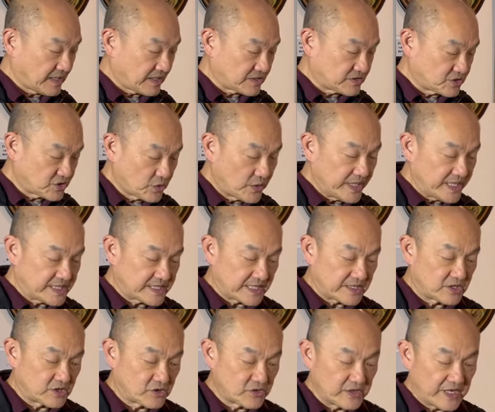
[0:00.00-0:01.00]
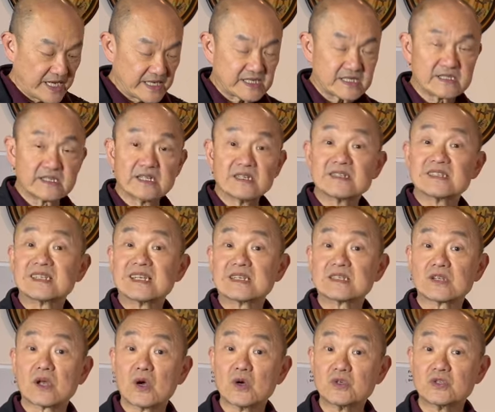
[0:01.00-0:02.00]
tweaked and created the
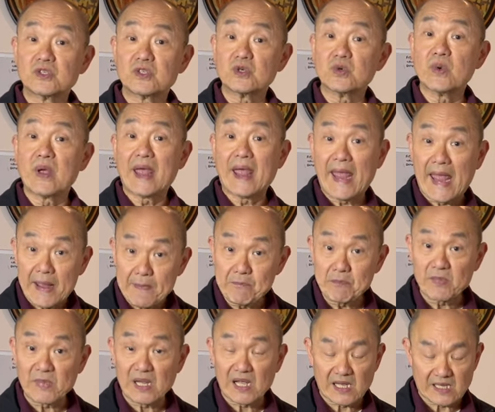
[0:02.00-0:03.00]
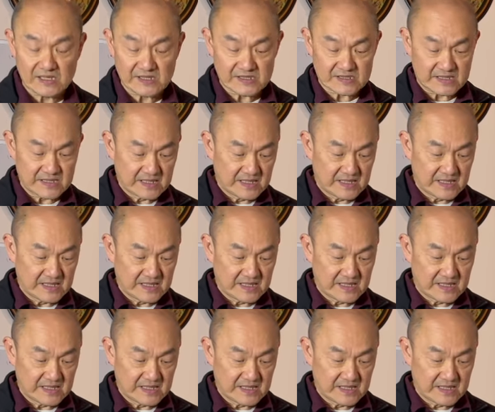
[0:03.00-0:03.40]
602M last.